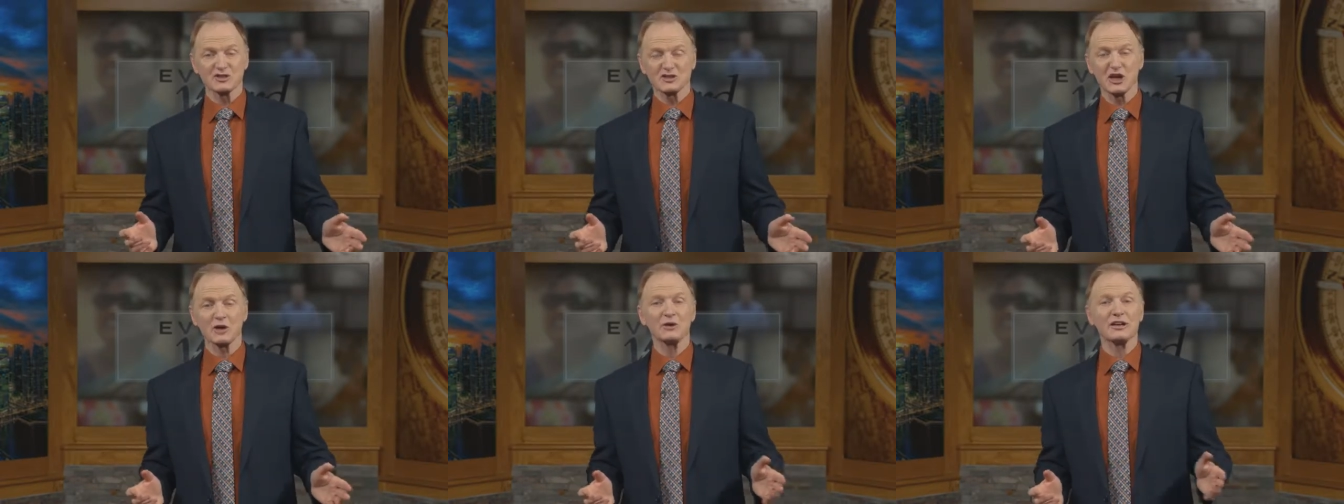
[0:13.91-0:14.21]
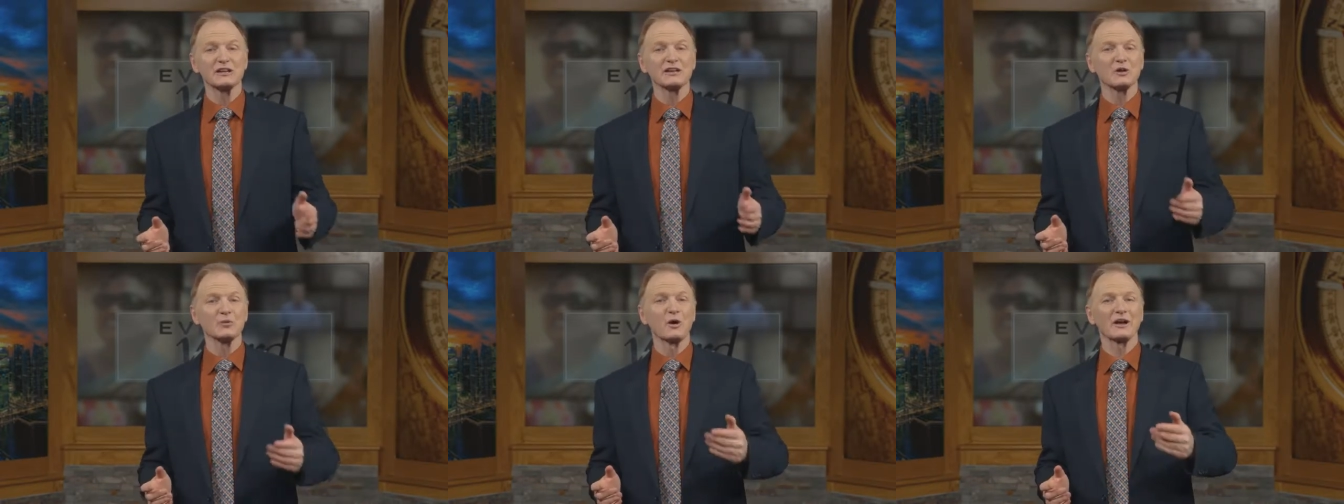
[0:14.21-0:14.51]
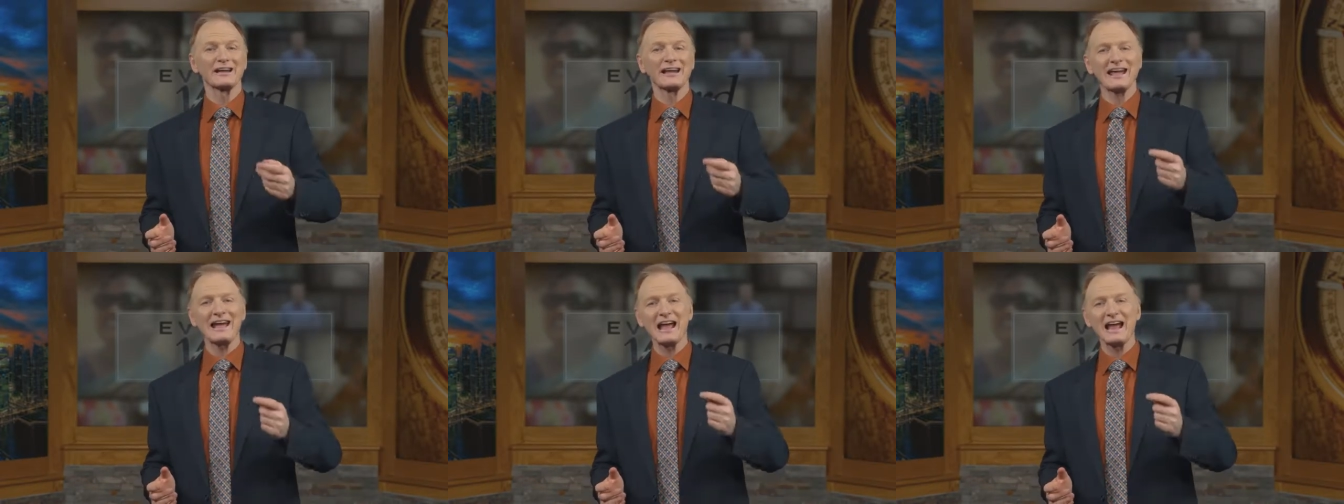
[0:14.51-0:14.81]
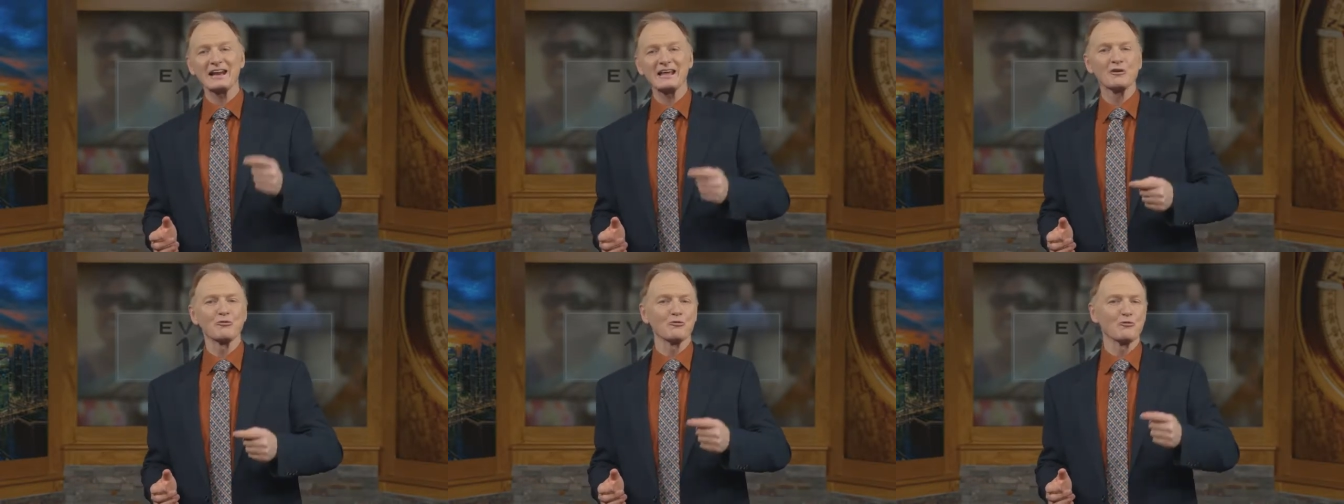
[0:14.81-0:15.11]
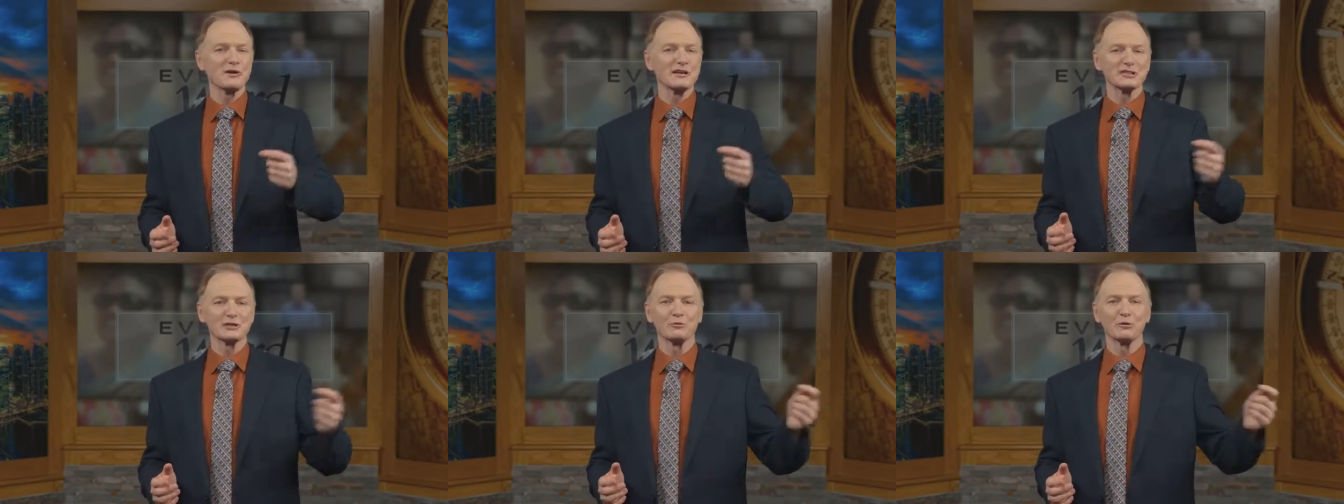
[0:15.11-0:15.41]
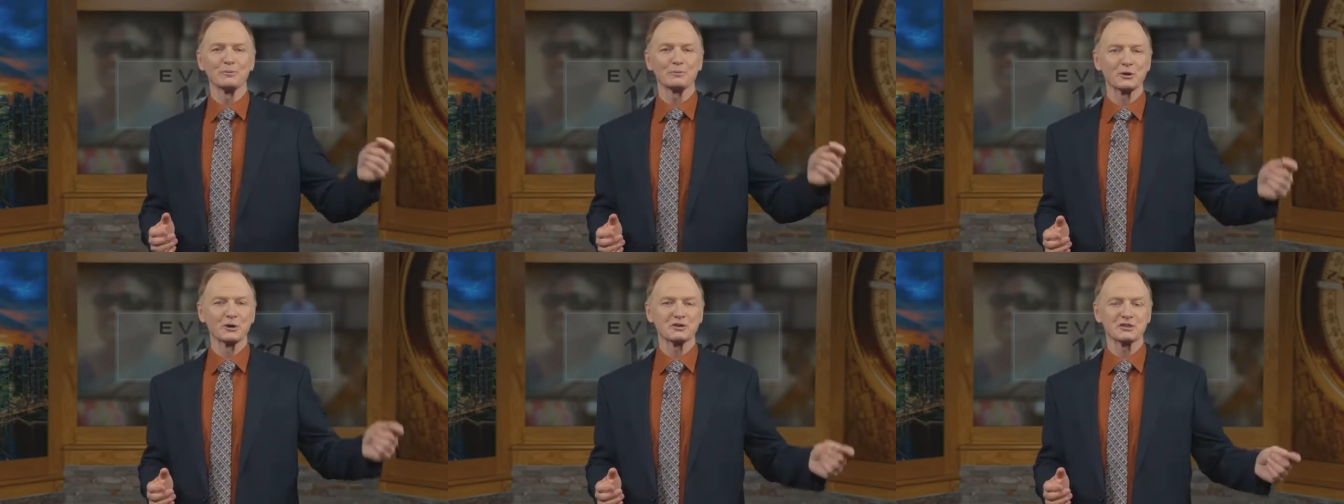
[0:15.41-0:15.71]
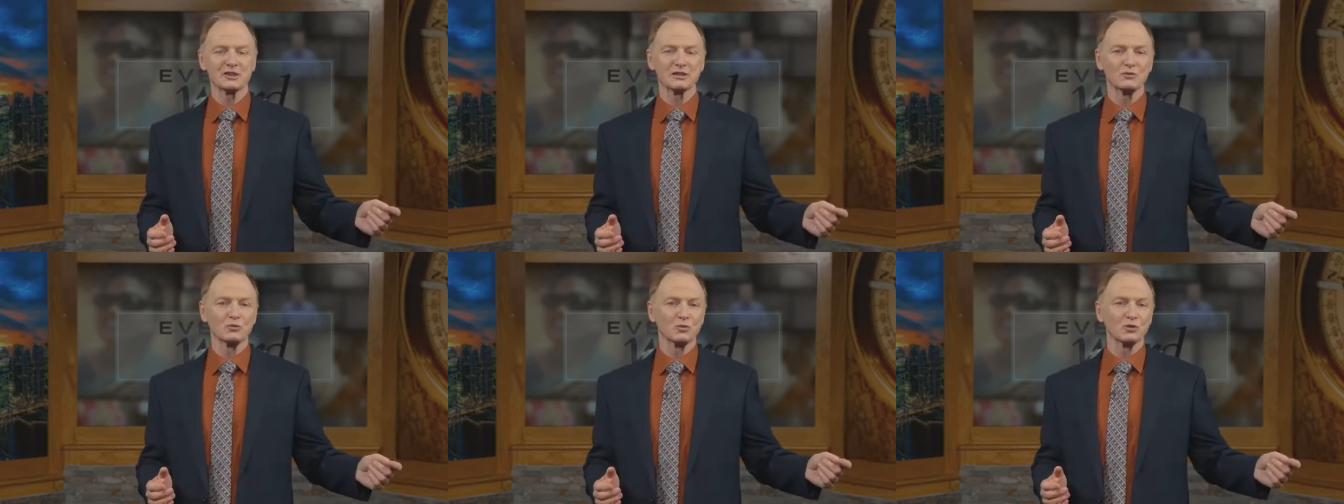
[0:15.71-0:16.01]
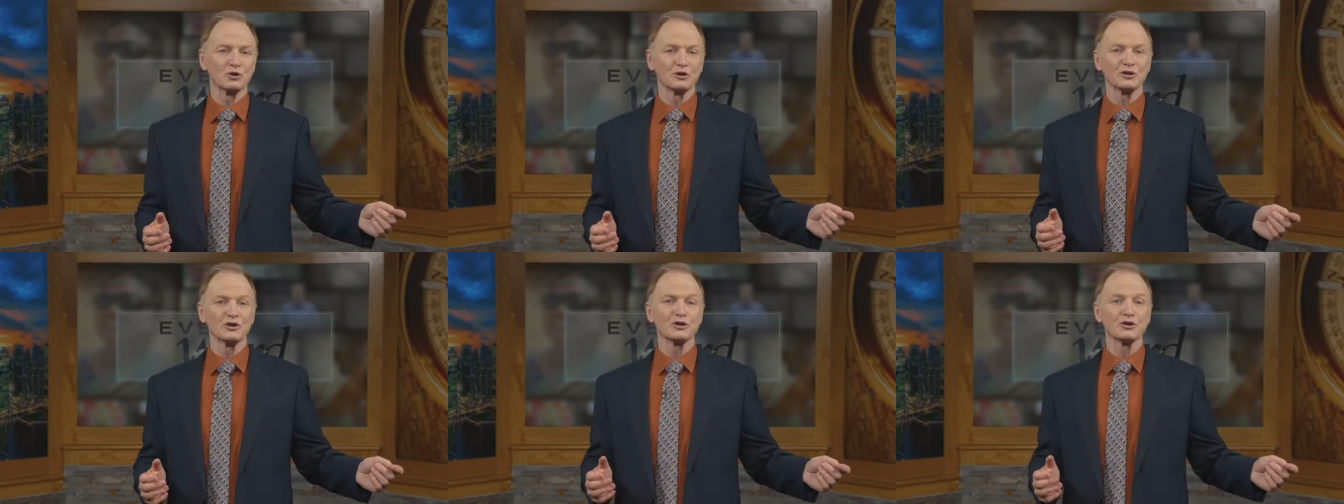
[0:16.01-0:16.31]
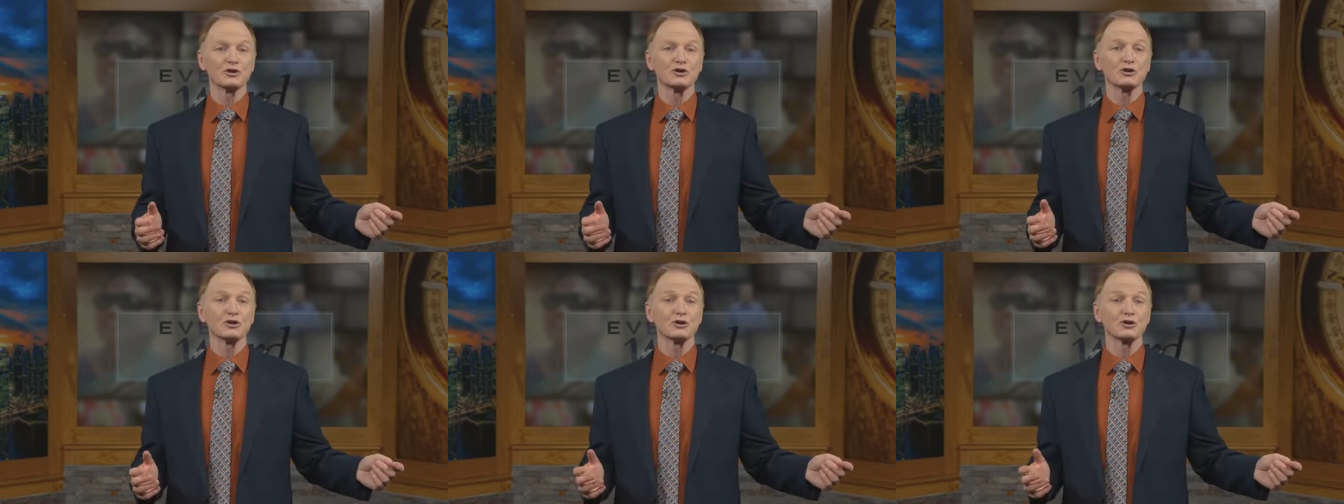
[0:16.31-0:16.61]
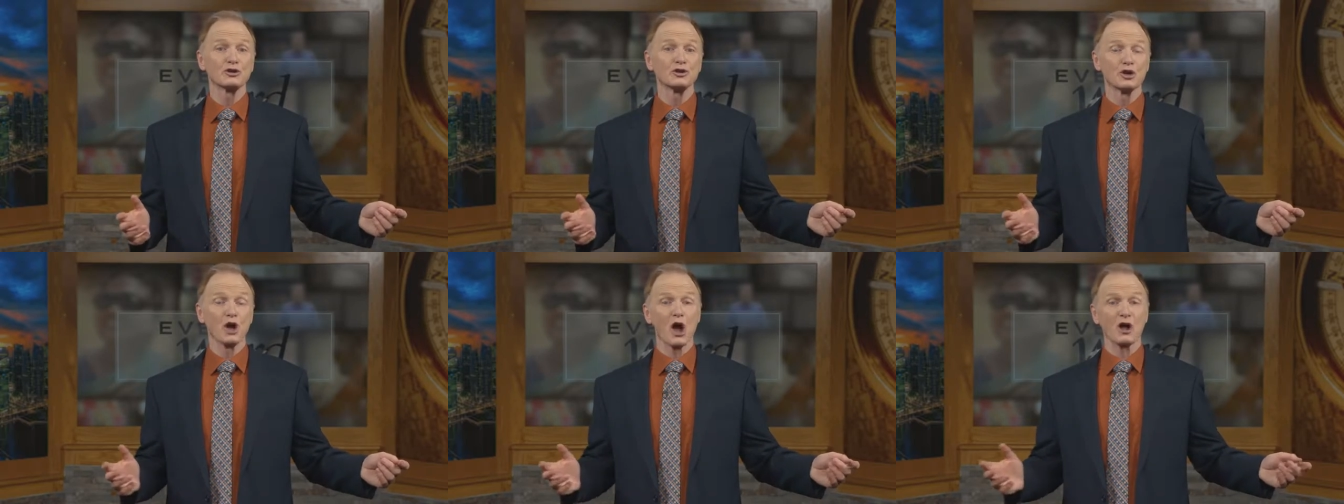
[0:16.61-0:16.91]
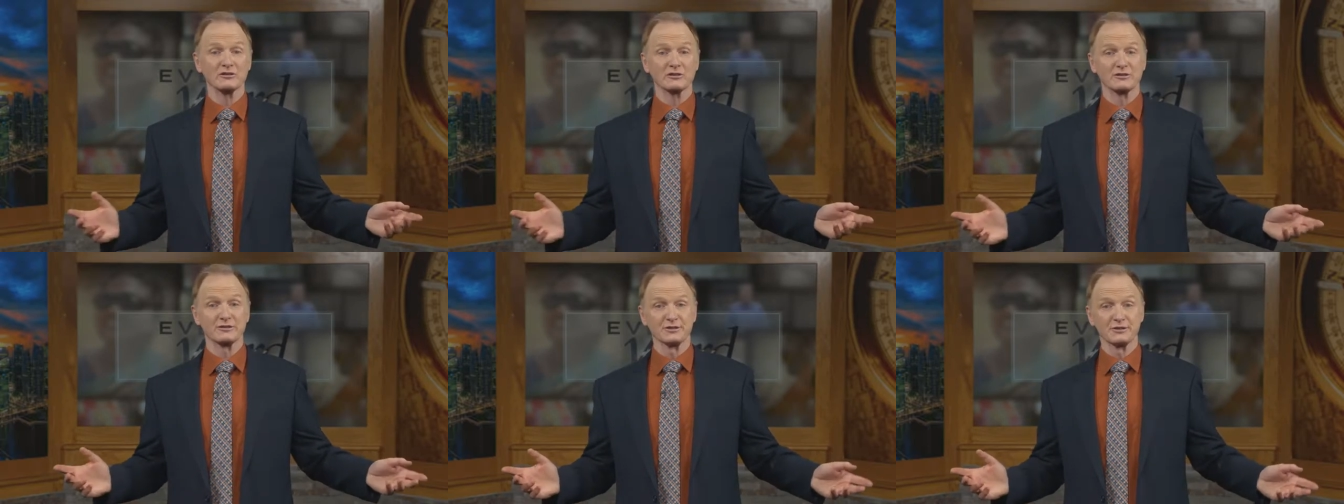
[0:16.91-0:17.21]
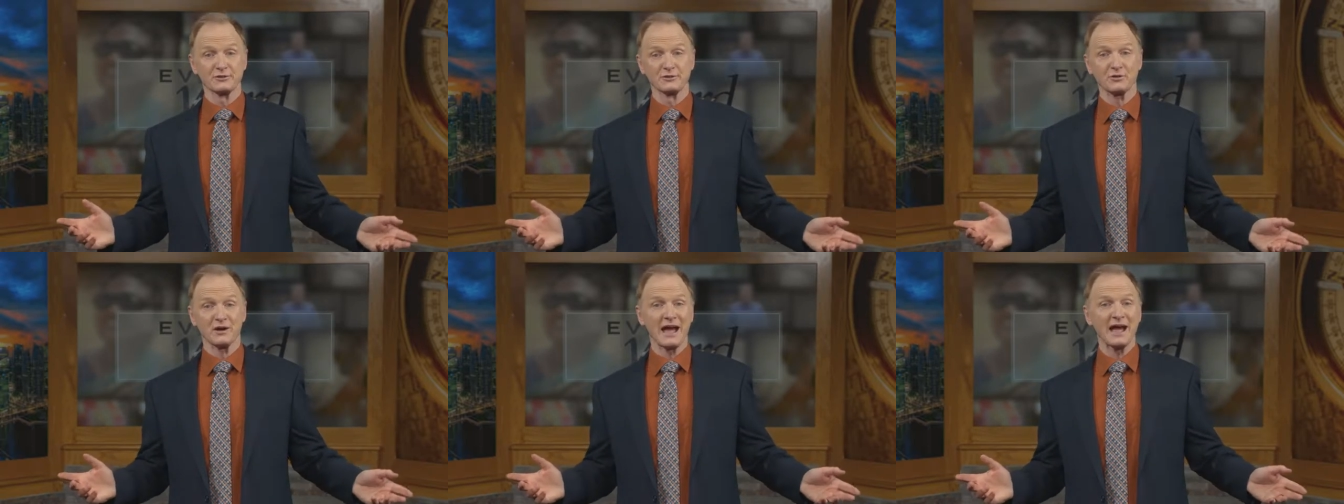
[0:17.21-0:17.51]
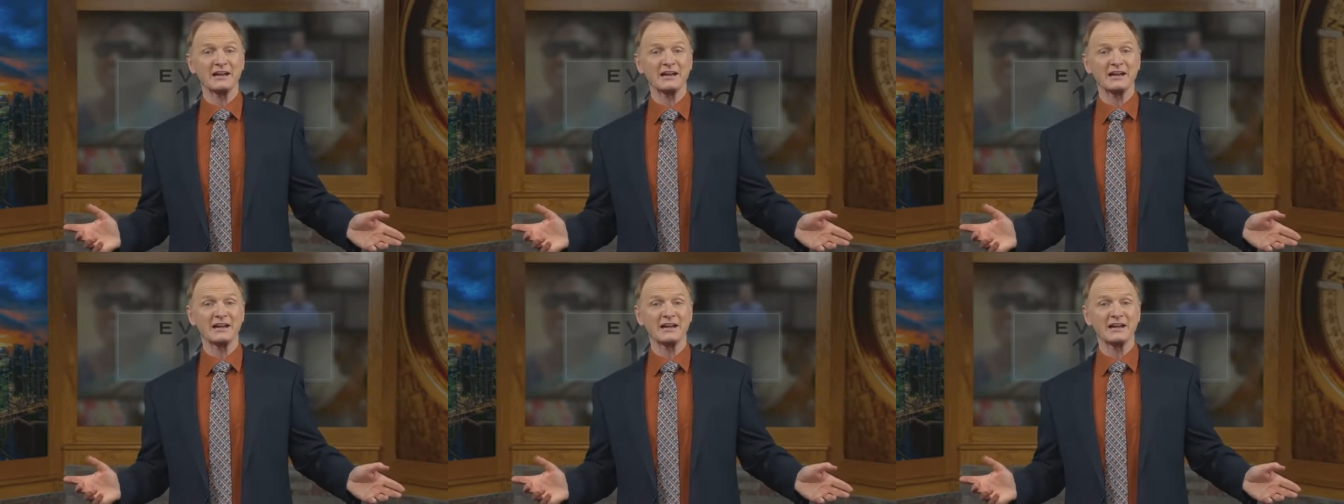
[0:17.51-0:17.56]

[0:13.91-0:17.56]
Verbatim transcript: So he did what any reasonable person would not do,